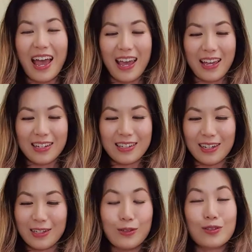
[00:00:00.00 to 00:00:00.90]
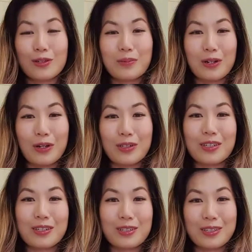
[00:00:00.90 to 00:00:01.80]
and I use them a
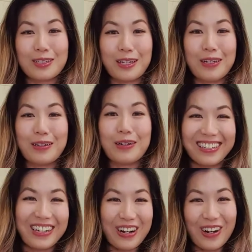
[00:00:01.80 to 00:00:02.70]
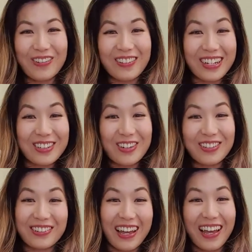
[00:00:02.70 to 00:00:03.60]
lot to sing, "Oh,
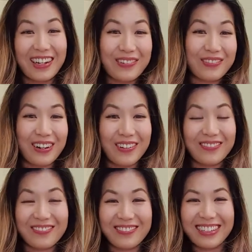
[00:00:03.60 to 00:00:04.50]
McDonald had a farm."